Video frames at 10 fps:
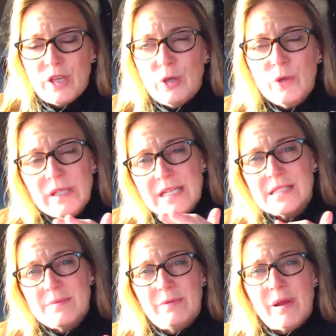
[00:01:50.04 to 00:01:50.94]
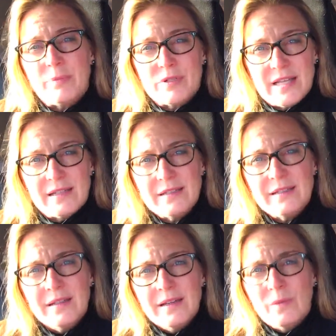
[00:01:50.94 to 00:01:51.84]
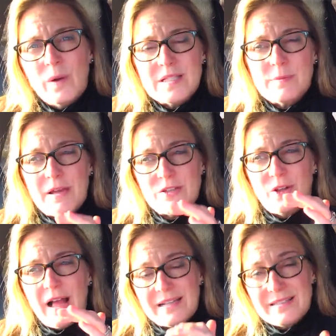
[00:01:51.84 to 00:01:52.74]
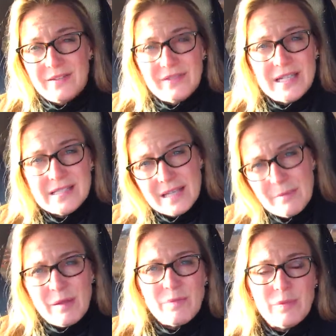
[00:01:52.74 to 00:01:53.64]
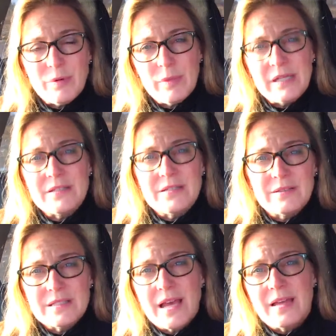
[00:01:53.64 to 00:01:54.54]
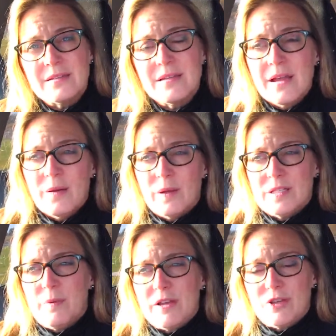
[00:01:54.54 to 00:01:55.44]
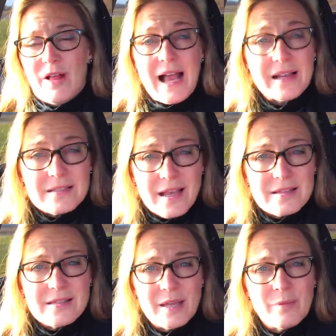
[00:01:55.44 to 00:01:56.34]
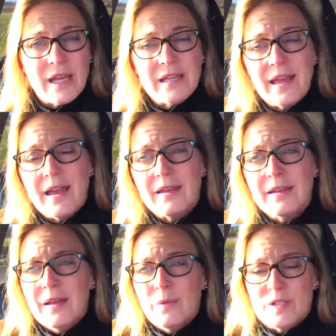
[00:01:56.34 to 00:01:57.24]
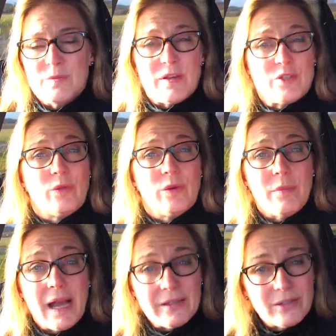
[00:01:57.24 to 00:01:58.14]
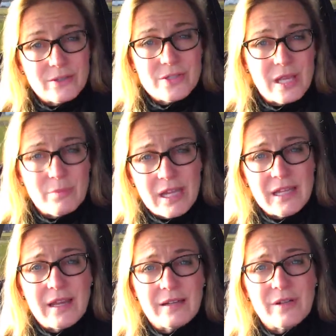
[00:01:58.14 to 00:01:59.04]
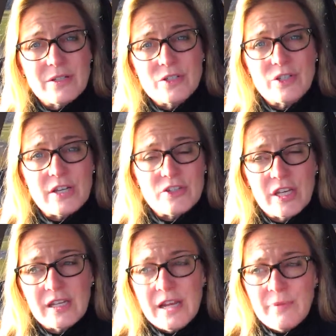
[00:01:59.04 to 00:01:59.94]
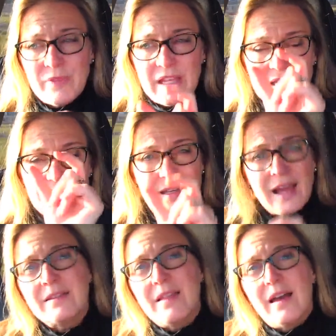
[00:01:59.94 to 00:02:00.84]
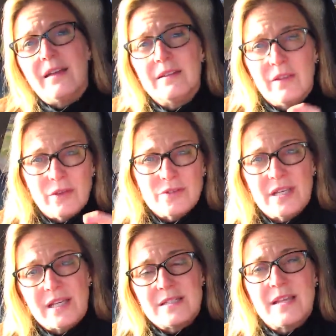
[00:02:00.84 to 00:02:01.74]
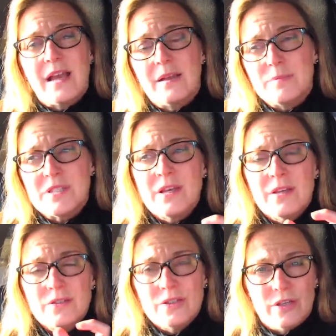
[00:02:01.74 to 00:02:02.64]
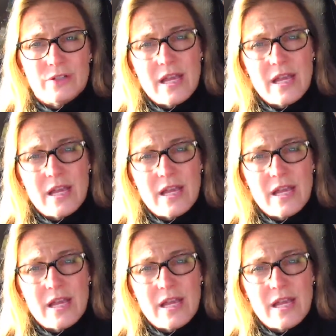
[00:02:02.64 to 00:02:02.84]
who needs to be represented, what special activities they might be permitted to attend, what special access they might get, what special reminders they might get at registration, and connect that in those ticket types to your